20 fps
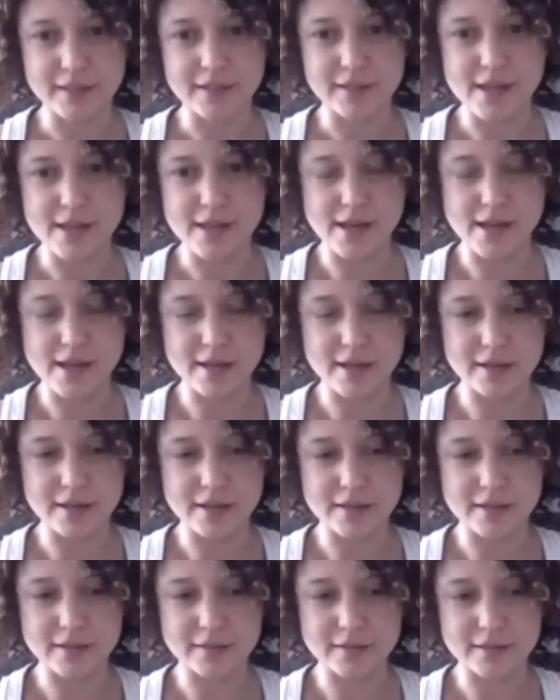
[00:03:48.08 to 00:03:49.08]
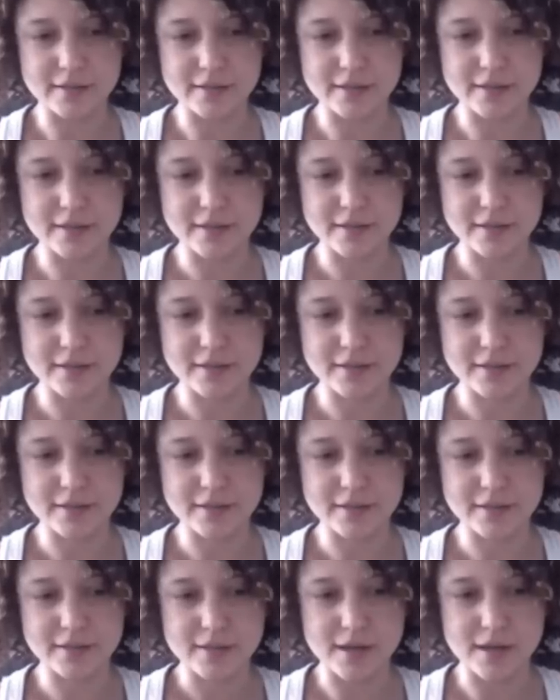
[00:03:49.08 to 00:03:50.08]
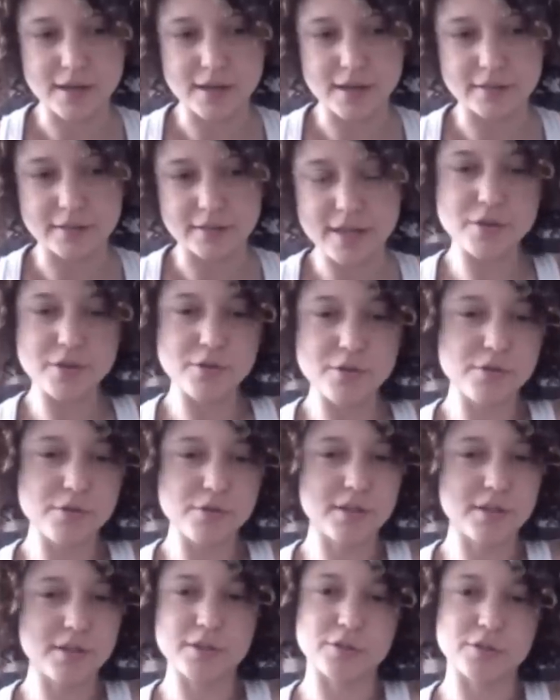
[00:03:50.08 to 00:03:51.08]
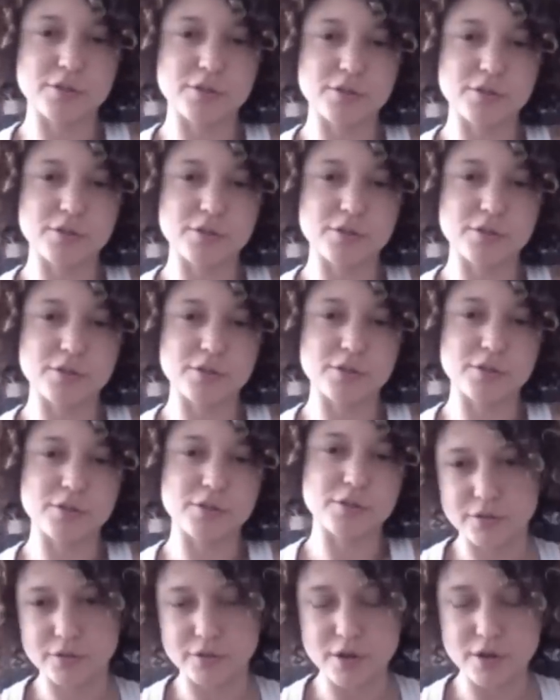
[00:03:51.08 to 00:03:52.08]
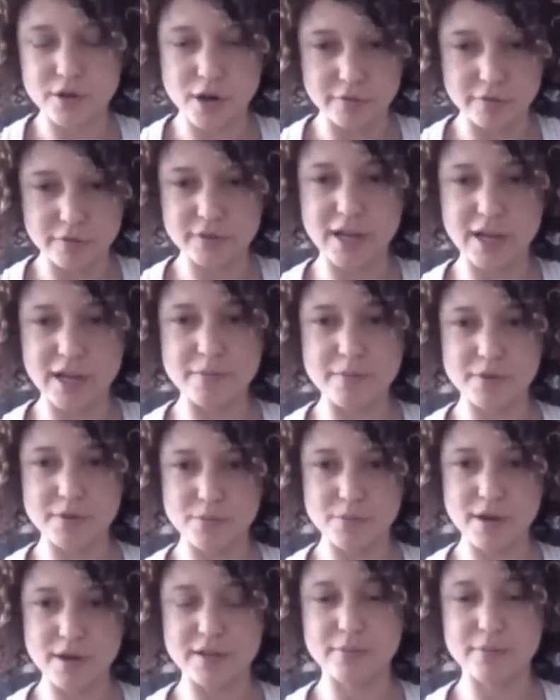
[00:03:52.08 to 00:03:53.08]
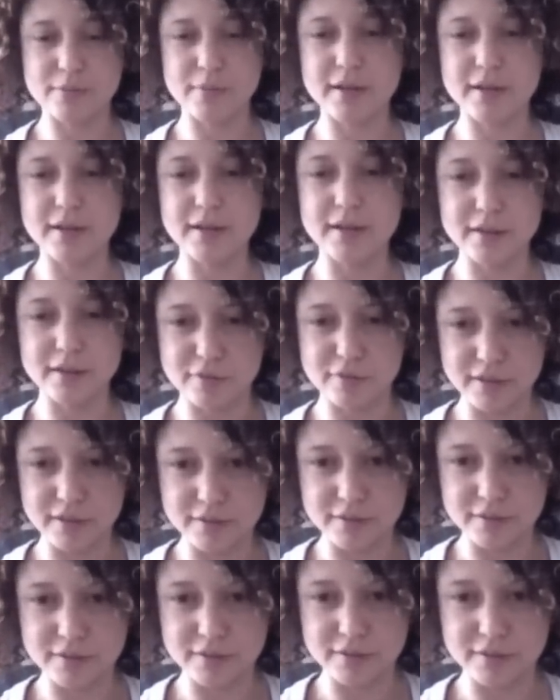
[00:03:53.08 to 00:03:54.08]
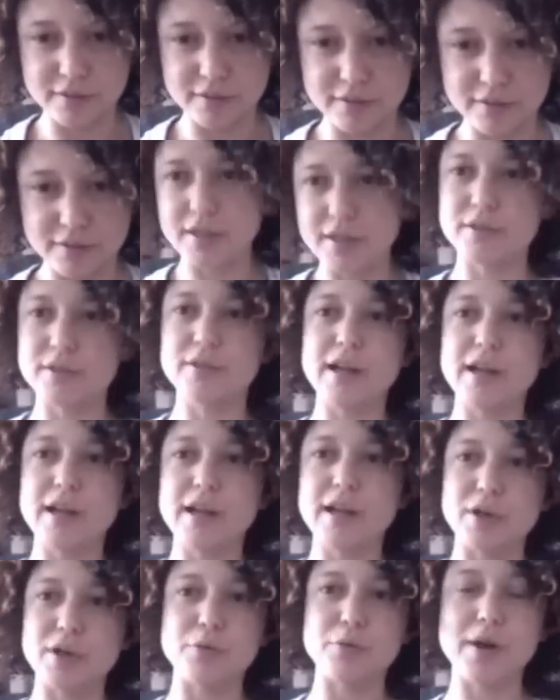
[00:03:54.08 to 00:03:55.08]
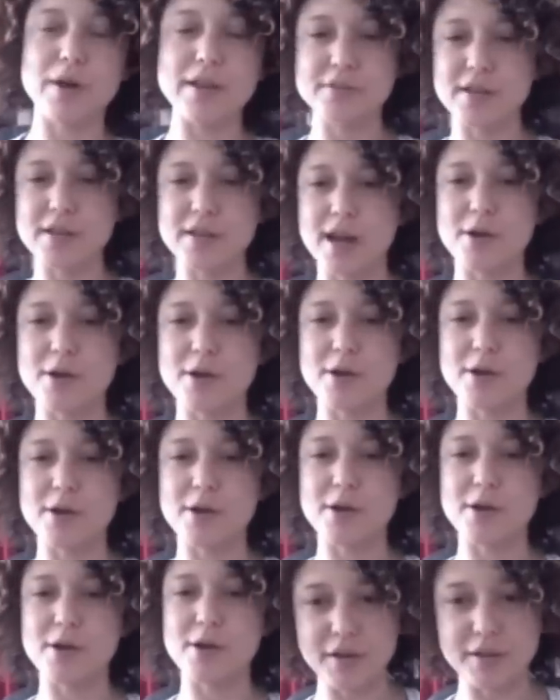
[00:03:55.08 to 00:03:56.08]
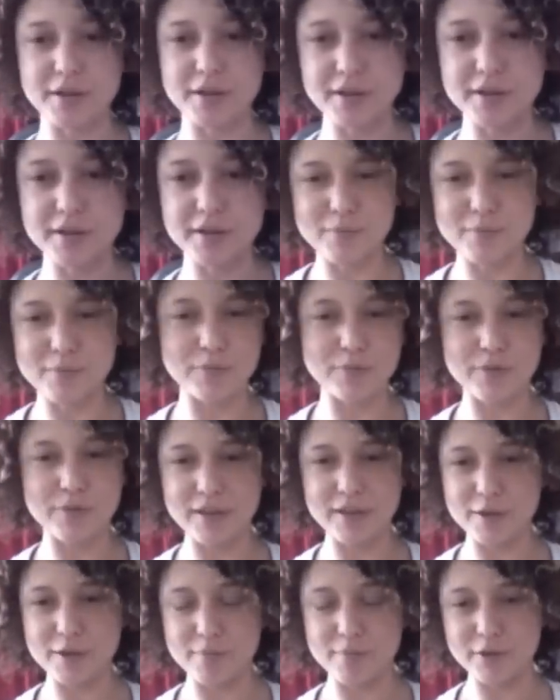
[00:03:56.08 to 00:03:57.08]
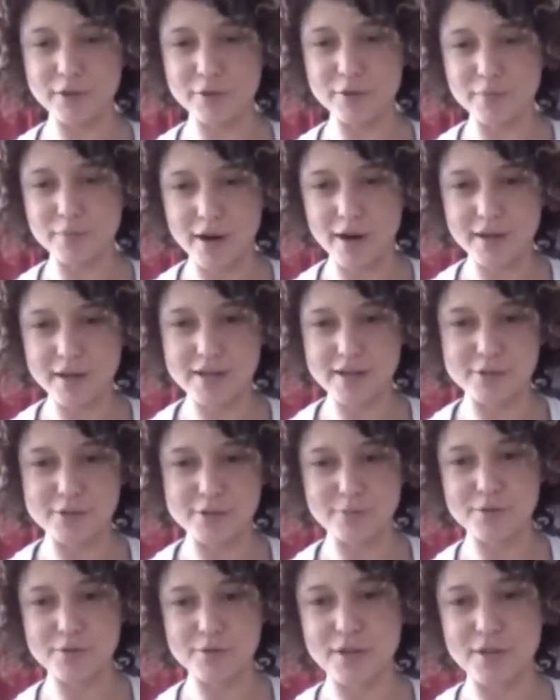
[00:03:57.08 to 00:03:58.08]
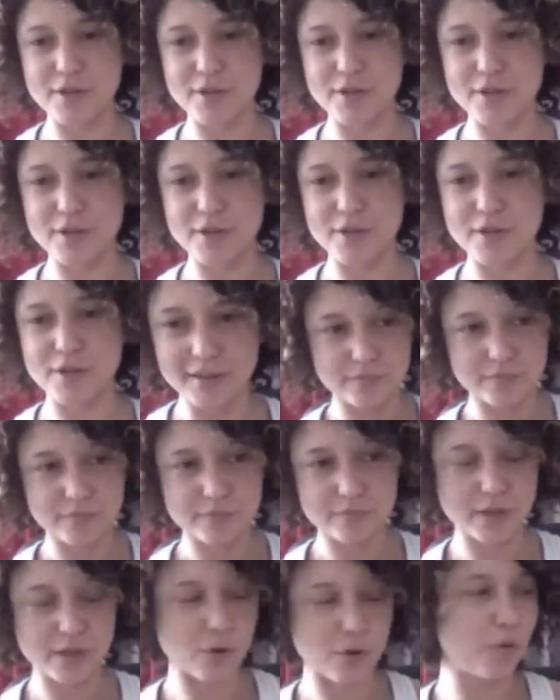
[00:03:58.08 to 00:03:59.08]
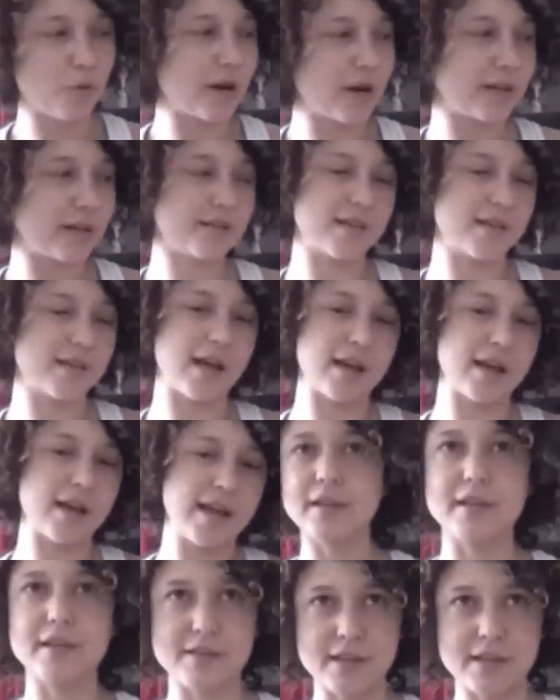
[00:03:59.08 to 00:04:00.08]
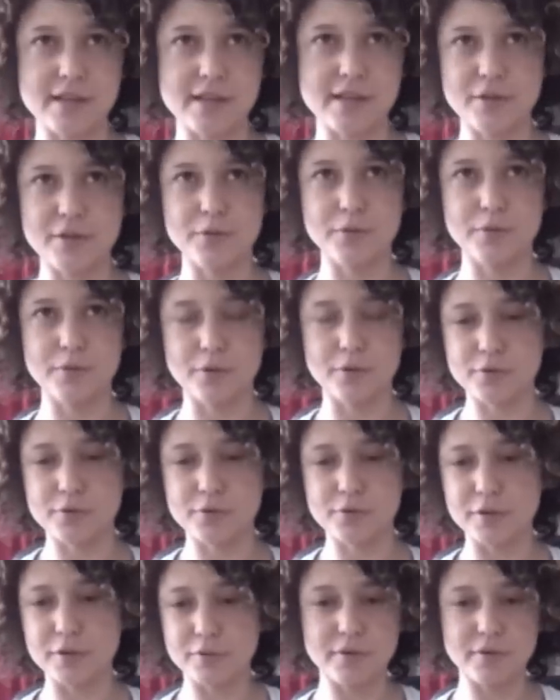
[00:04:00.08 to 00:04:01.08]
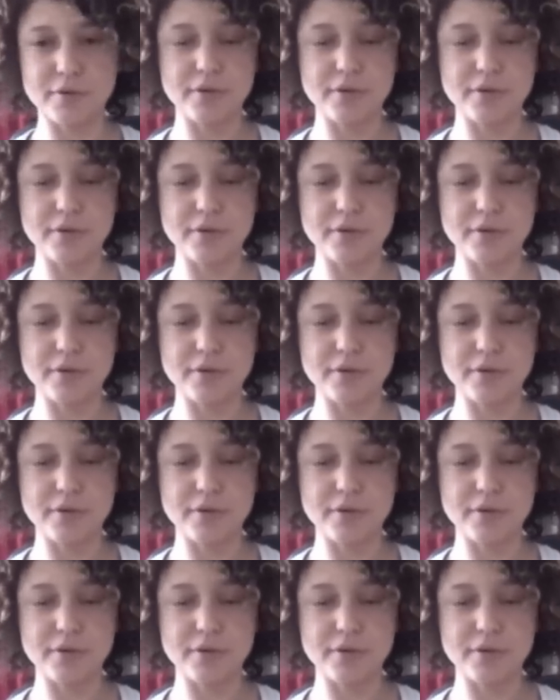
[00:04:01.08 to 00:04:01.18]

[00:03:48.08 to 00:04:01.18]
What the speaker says: And they use it as a tool, and it's a lot of the time a way to make a living off. So they're like, they rent out their body. Thinking about your body as your possession, like, where does that end? Like, you also can